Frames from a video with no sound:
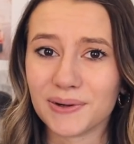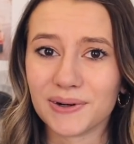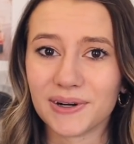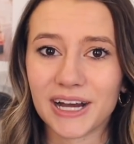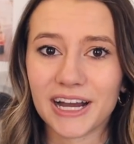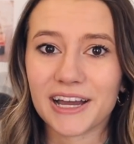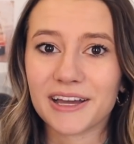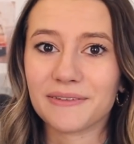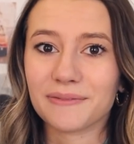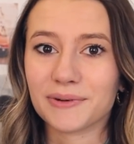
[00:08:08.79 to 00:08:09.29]

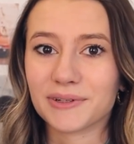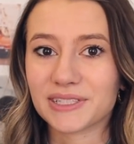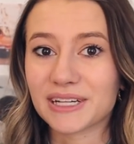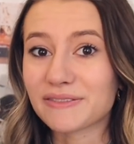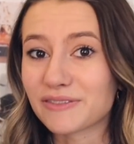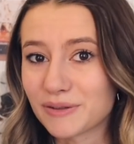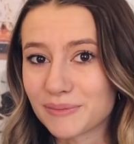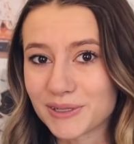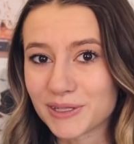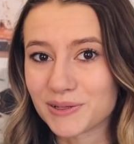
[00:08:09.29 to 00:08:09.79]
I will
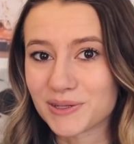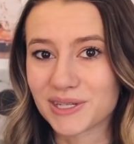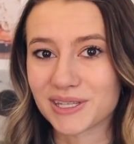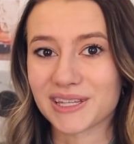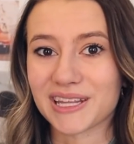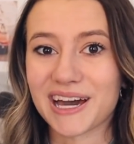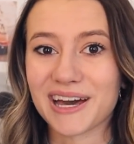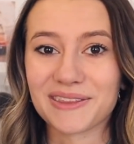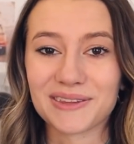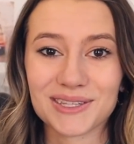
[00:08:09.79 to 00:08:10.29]
definitely be using
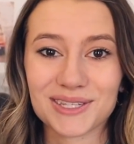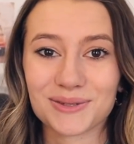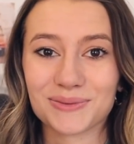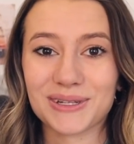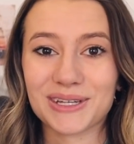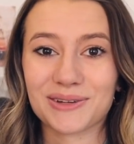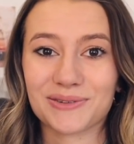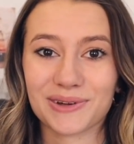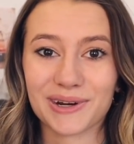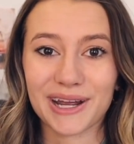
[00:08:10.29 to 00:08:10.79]
that this
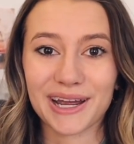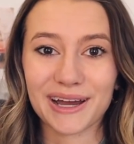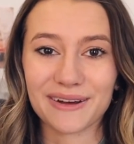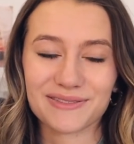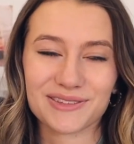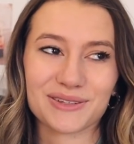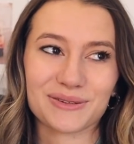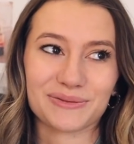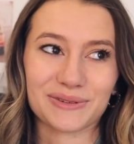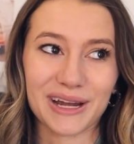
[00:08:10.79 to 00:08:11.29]
week when I have
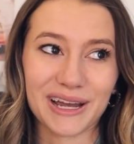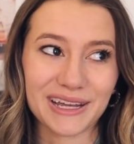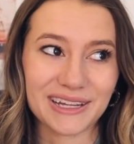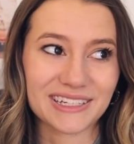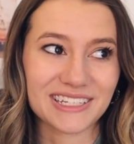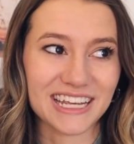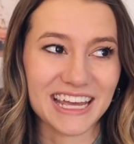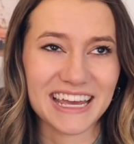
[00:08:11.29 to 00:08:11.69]
to write